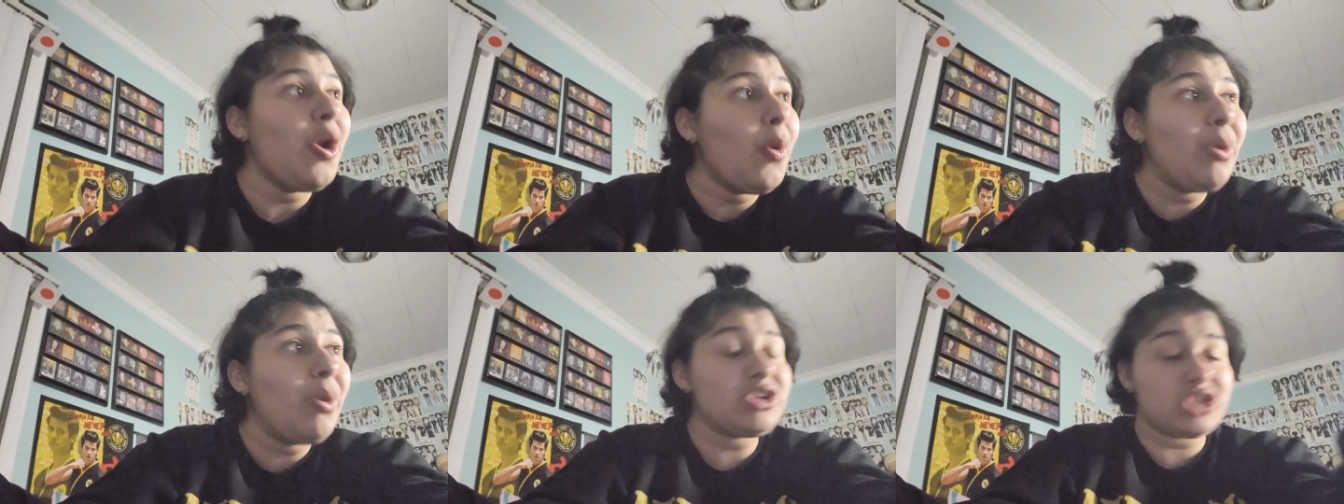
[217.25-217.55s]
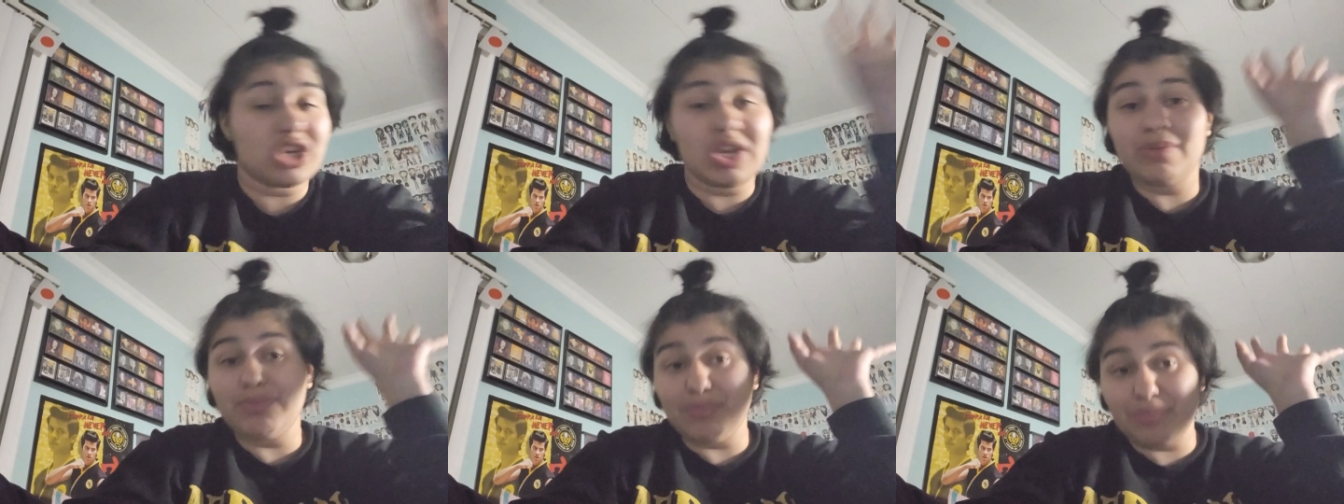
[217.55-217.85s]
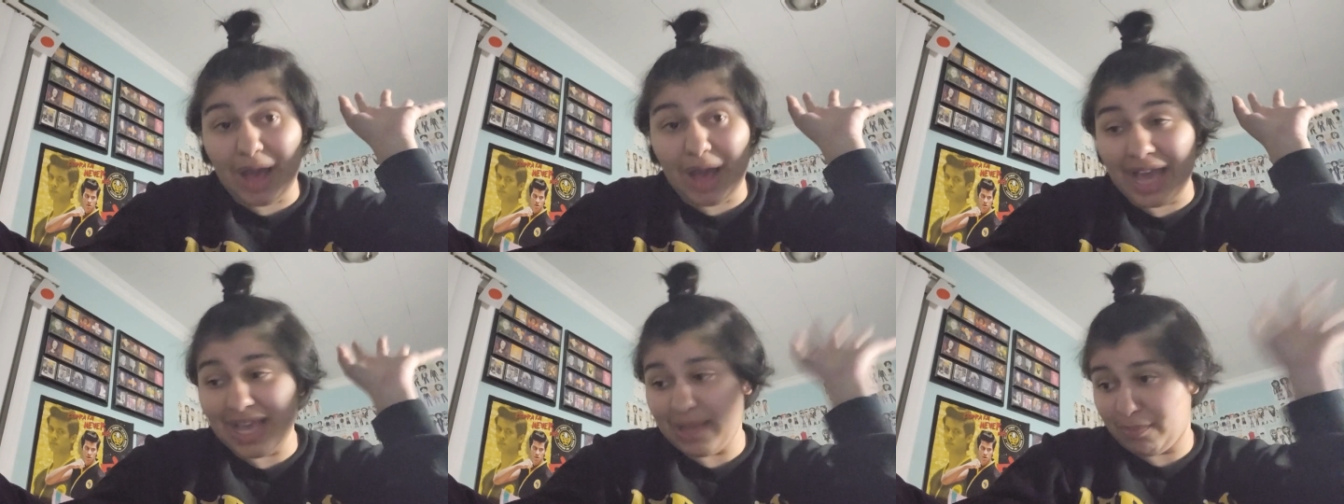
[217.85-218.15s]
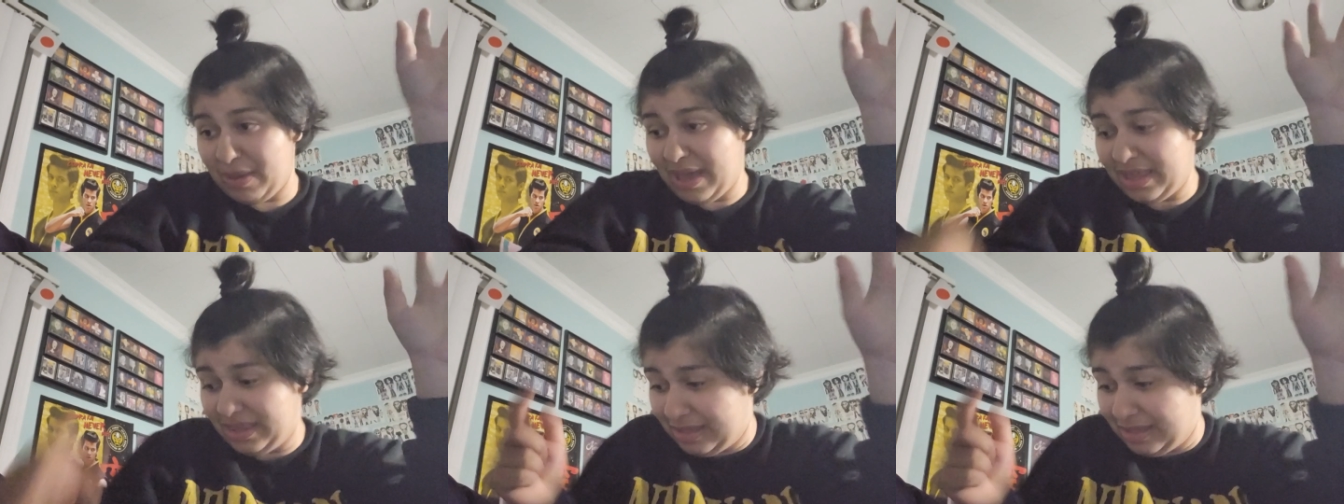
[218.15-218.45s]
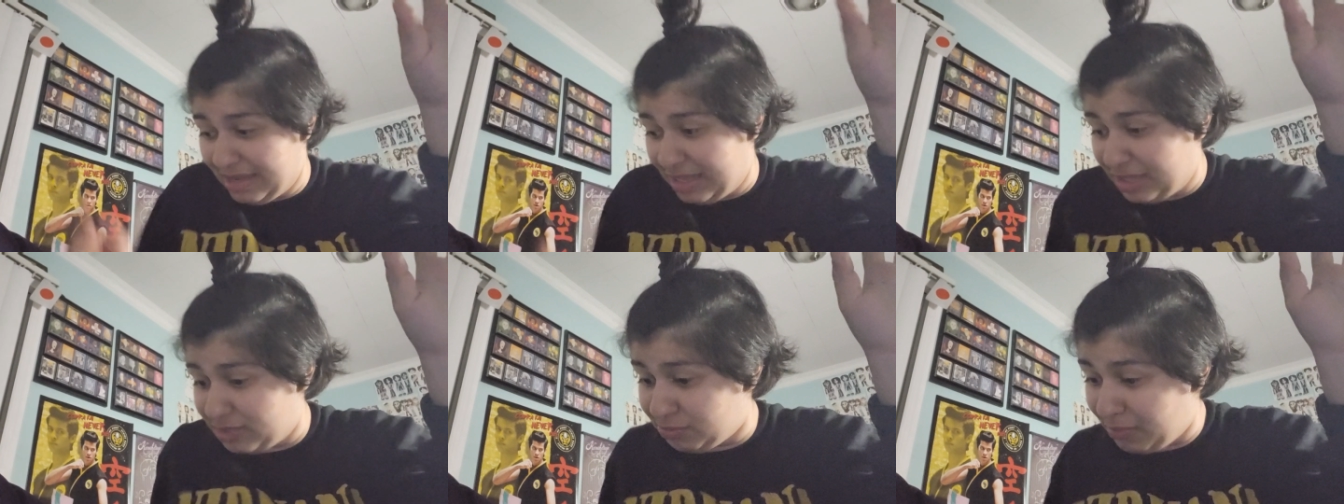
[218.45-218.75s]
which in my
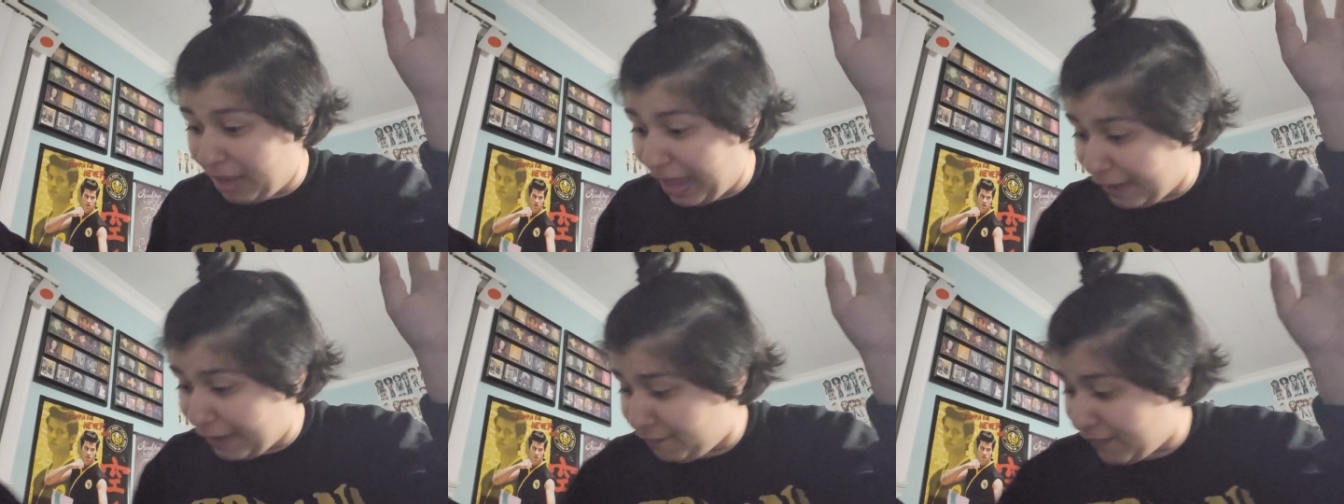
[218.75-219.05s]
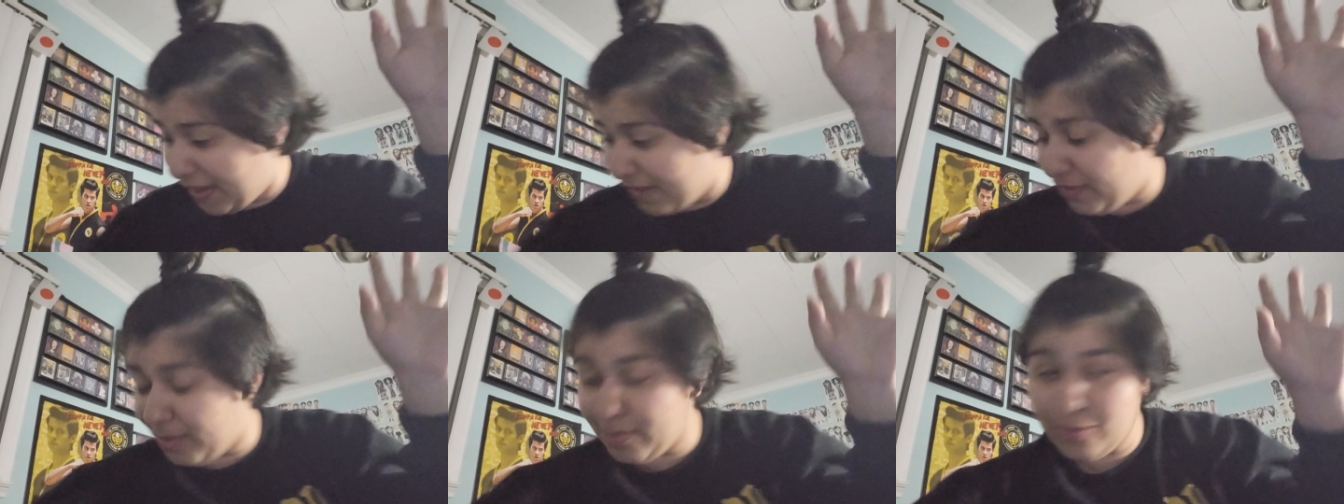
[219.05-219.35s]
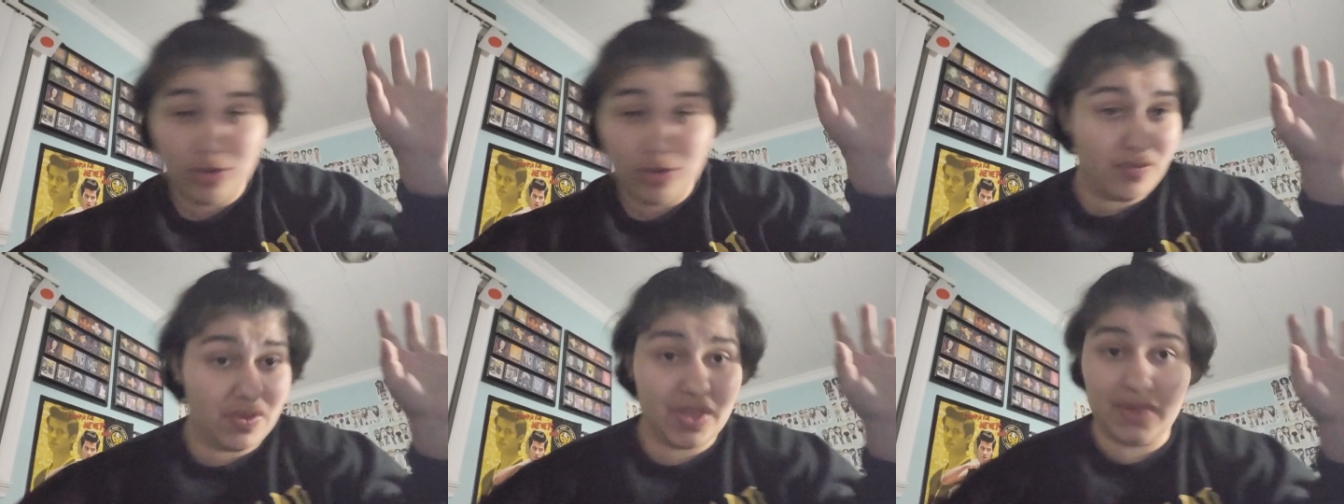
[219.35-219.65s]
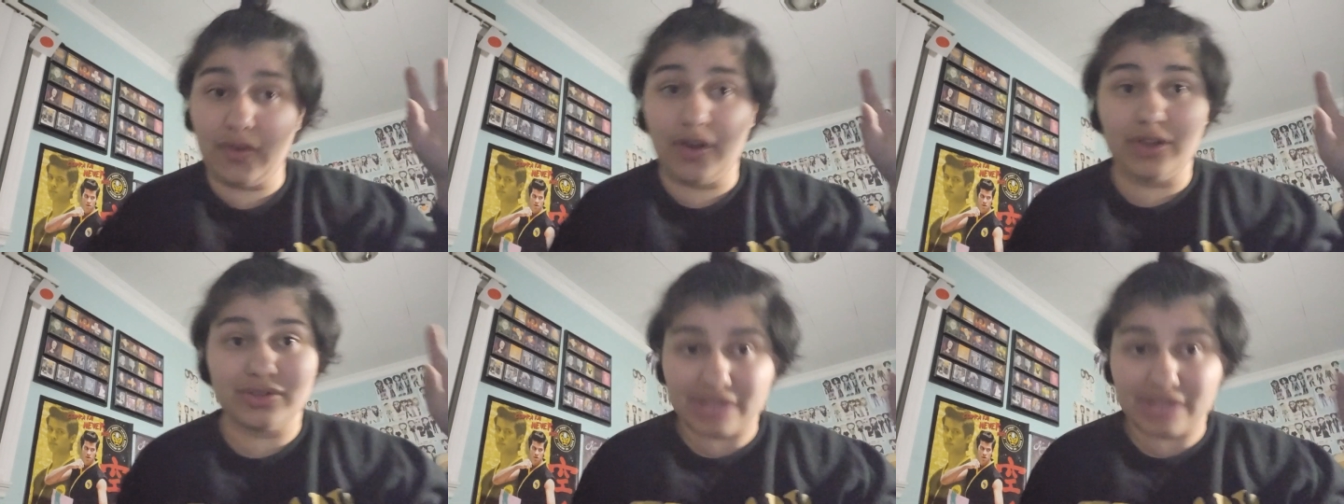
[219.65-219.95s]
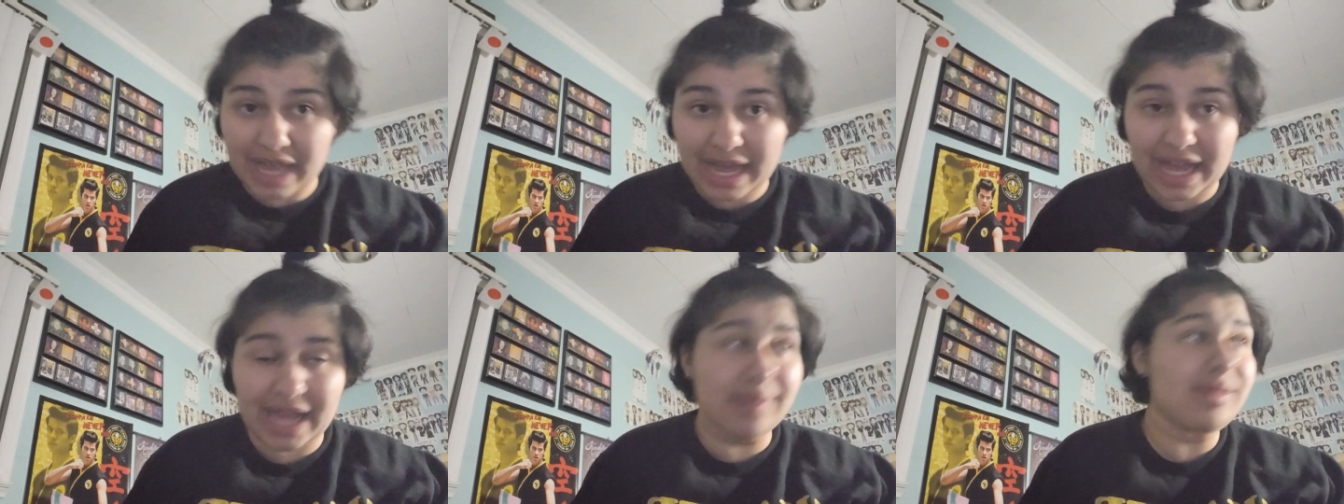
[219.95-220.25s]
opinion is my favorite movie of all
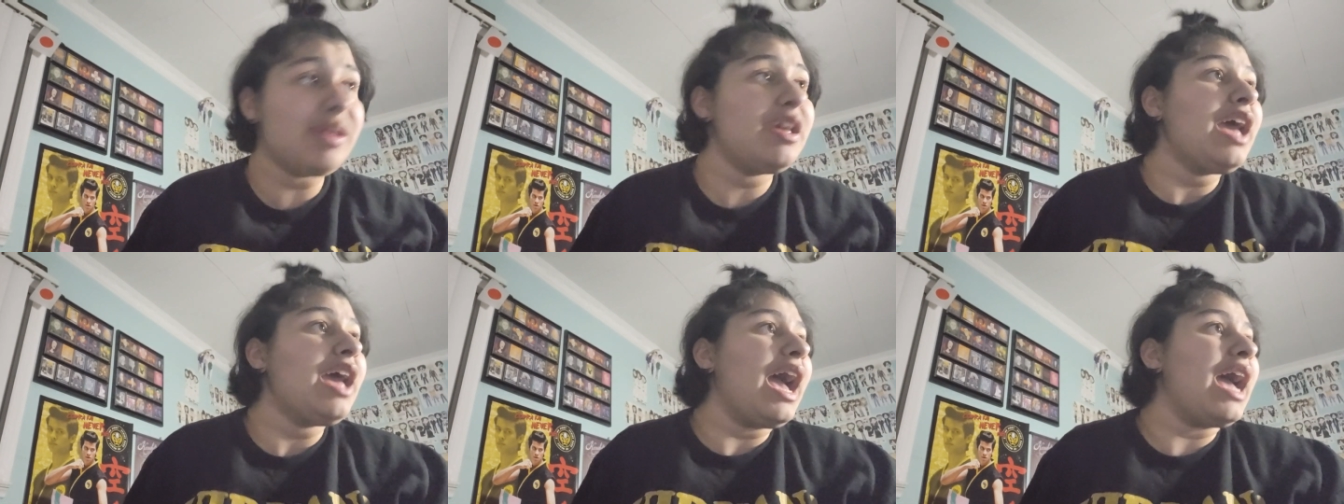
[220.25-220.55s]
time.